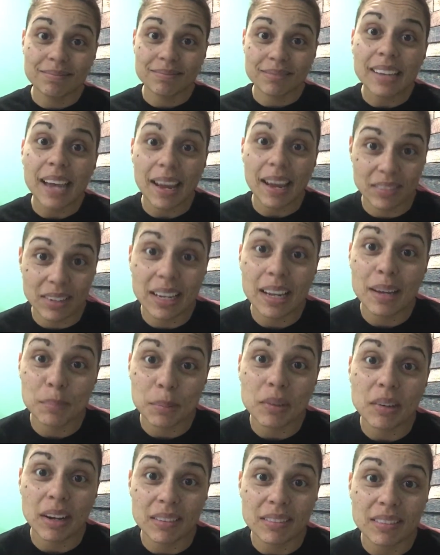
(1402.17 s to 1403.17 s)
having him
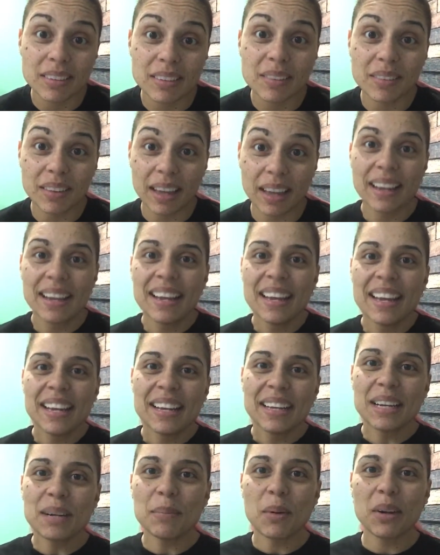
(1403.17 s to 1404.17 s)
around to do that.
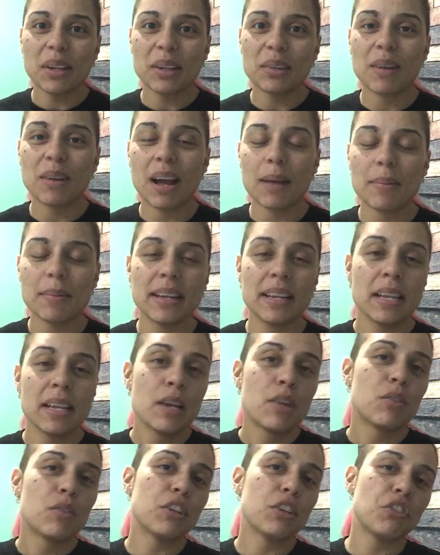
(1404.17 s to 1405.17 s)
Good morning, Robin.
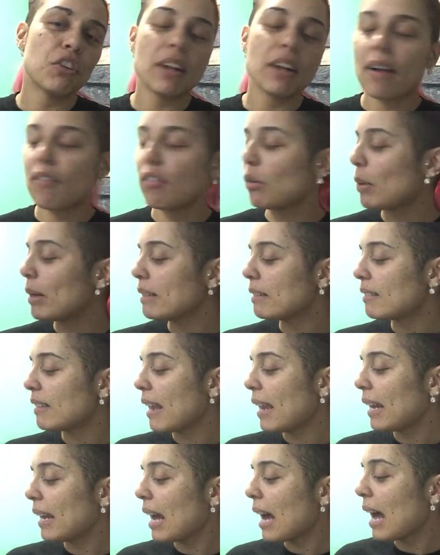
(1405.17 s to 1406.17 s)
Richard,
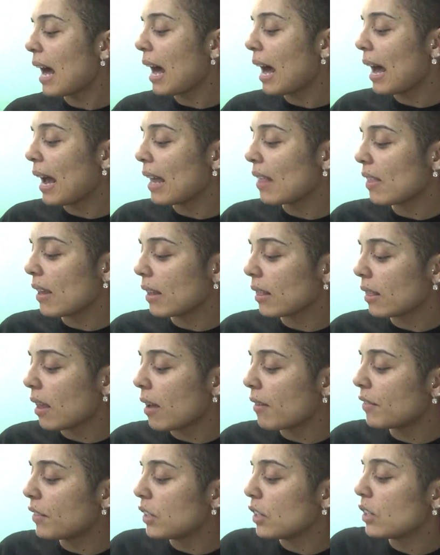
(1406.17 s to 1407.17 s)
everyone's saying hi. They
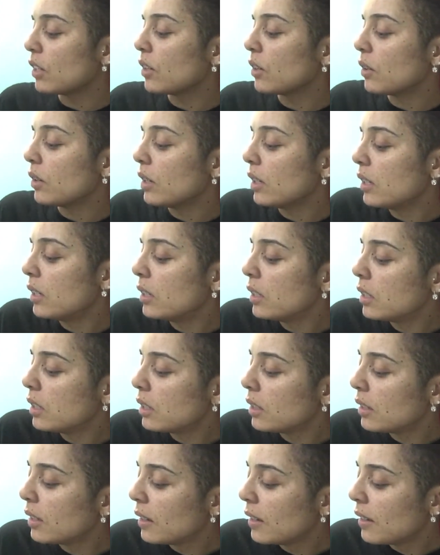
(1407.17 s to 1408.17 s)
love you. Hello
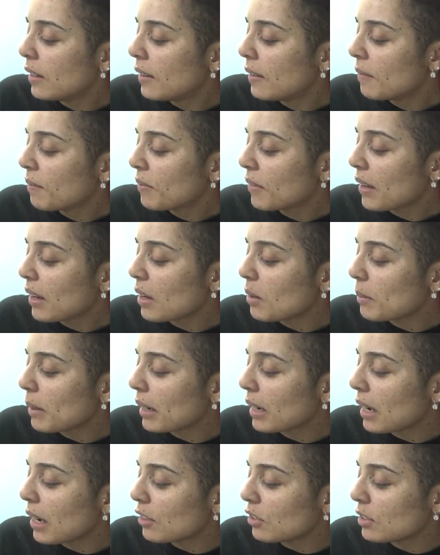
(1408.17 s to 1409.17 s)
back. Oh
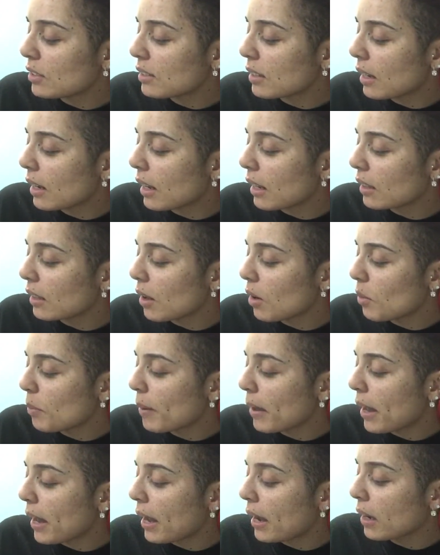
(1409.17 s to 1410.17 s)
my gosh, he said hello
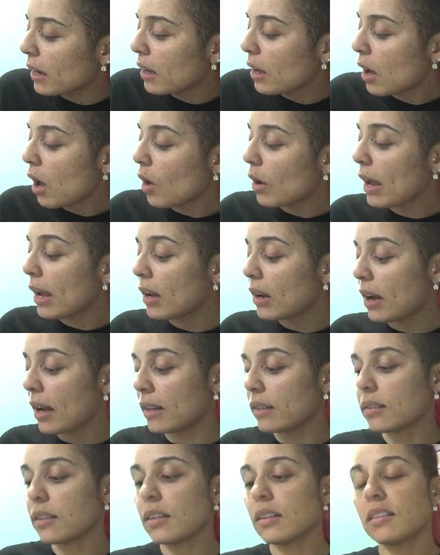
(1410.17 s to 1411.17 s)
back. Okay, you
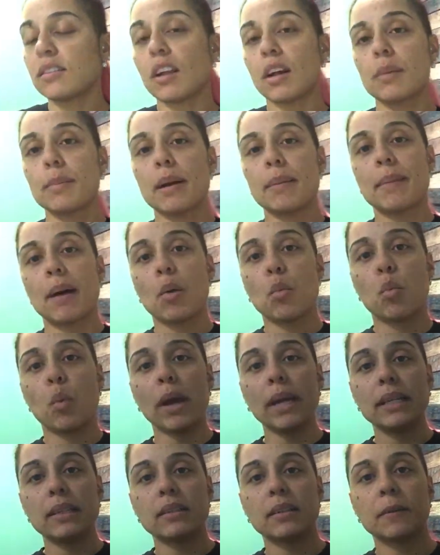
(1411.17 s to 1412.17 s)
guys, let's talk about my
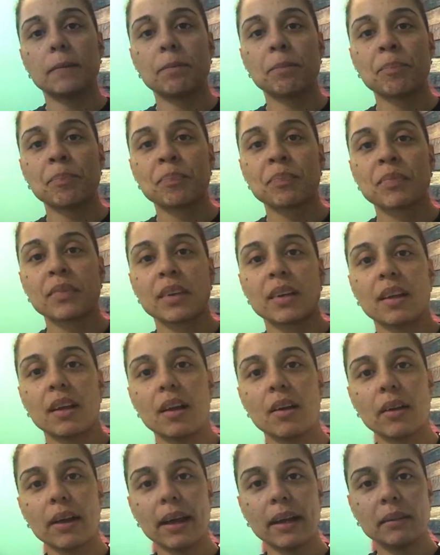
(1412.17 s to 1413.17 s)
weight.
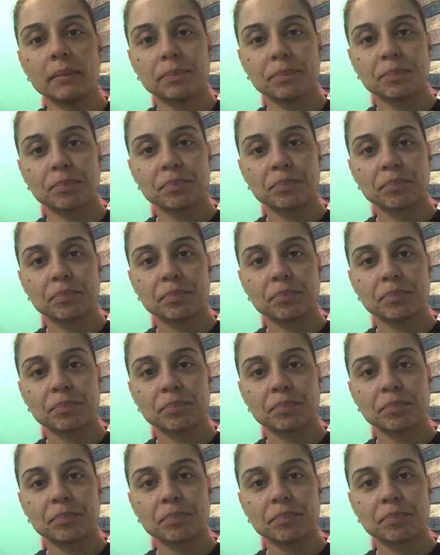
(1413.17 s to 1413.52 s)
Okay.